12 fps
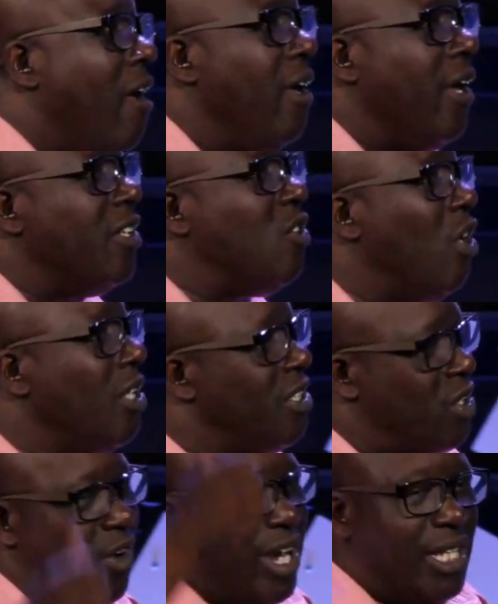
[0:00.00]
It's on the
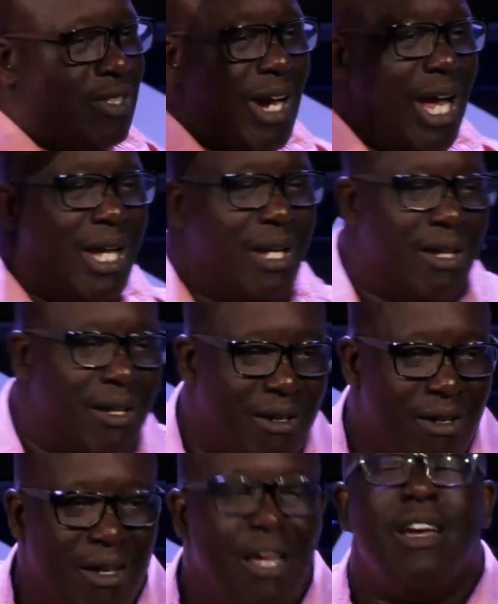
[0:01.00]
screens, right?
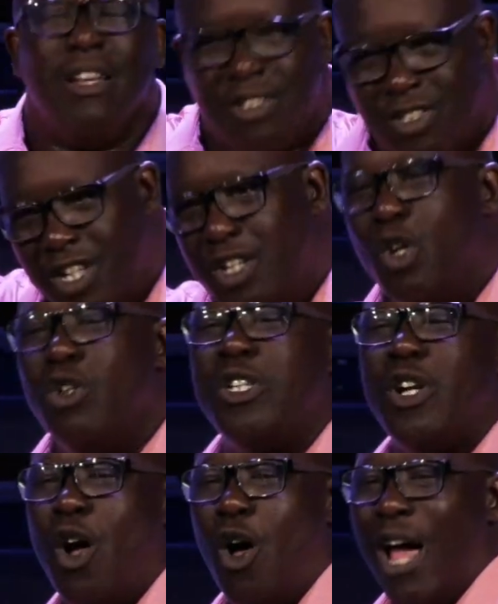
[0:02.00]
Sin, you should
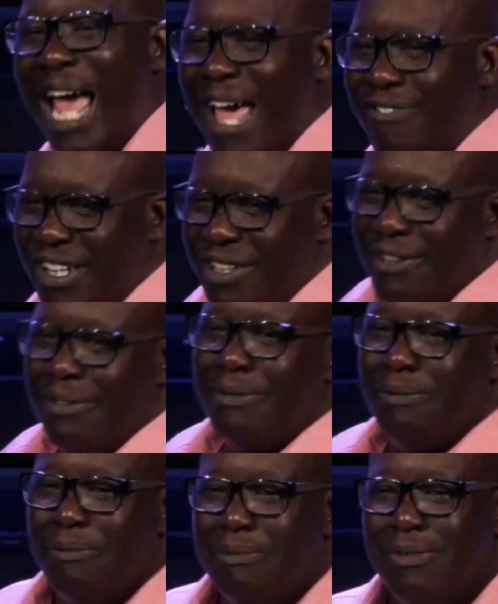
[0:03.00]
all have
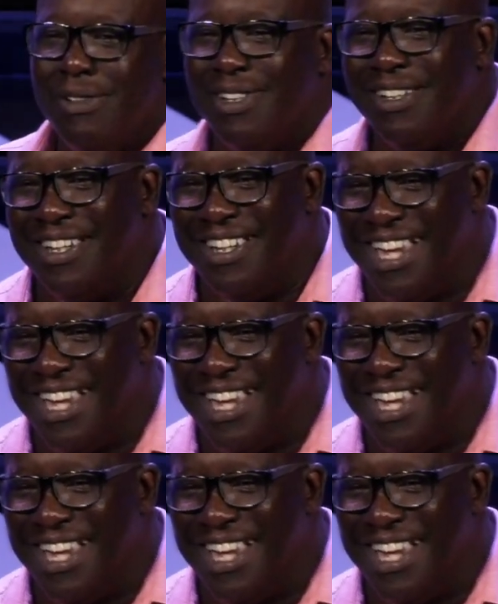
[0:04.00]
it.